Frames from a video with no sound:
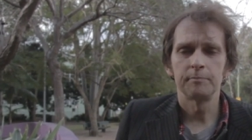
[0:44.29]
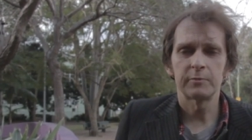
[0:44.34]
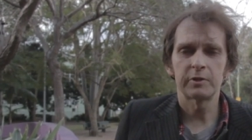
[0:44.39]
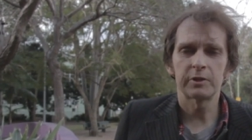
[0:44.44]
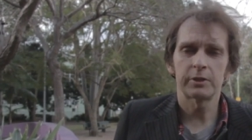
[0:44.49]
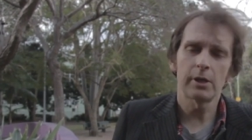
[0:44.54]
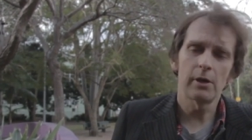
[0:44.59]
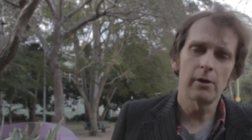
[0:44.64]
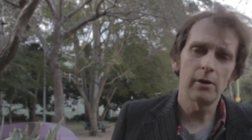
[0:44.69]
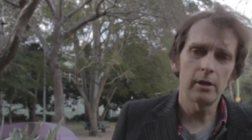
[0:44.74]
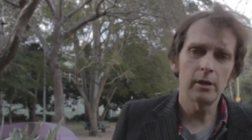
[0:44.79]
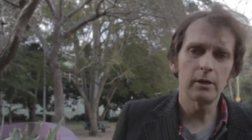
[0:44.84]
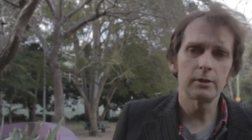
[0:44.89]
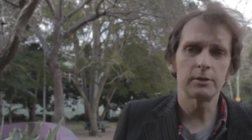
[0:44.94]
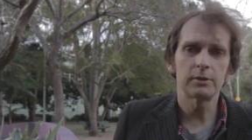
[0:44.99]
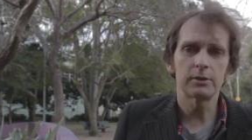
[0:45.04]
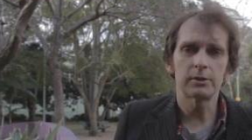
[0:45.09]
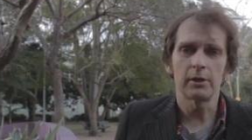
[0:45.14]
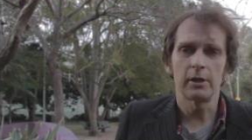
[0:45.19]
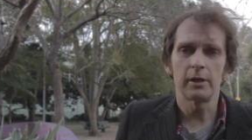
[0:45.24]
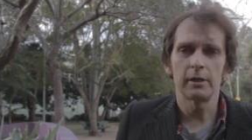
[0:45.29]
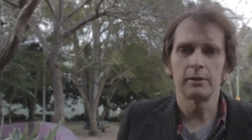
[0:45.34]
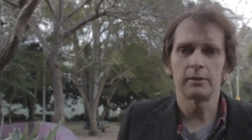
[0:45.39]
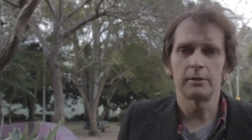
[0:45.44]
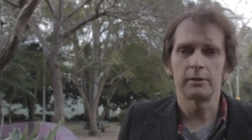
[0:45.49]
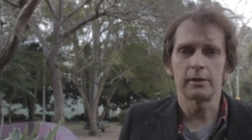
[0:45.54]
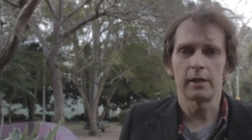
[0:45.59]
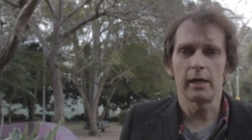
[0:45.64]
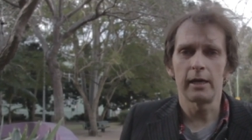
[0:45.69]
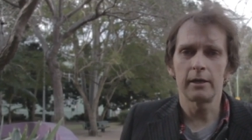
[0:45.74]
so I decided
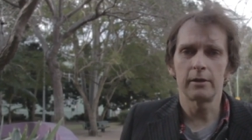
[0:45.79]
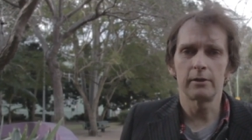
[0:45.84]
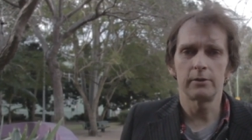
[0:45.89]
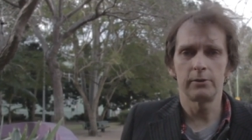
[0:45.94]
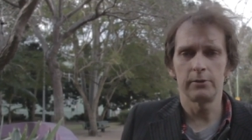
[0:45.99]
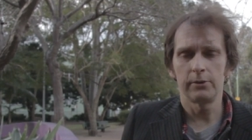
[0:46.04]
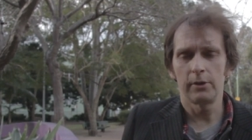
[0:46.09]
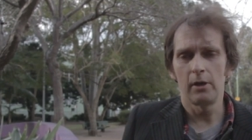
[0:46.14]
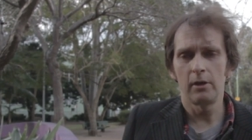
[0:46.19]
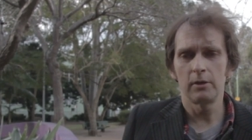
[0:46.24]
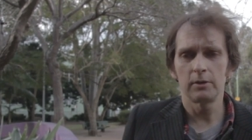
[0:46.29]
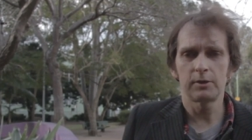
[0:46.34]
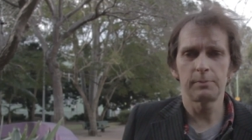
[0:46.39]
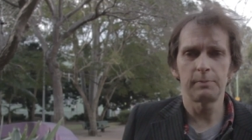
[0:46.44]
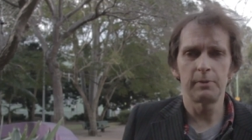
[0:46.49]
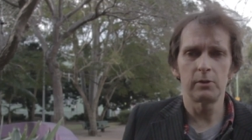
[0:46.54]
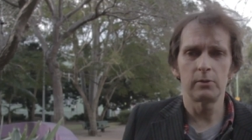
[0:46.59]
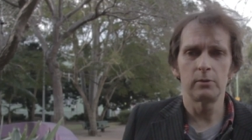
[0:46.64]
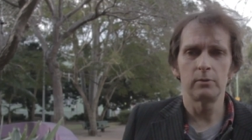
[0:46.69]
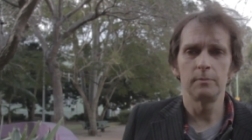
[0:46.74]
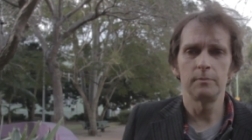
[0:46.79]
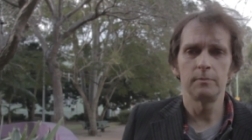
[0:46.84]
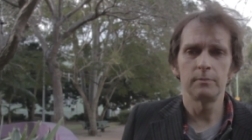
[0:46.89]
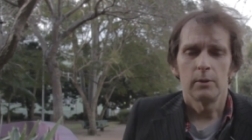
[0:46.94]
to take it to the hospital.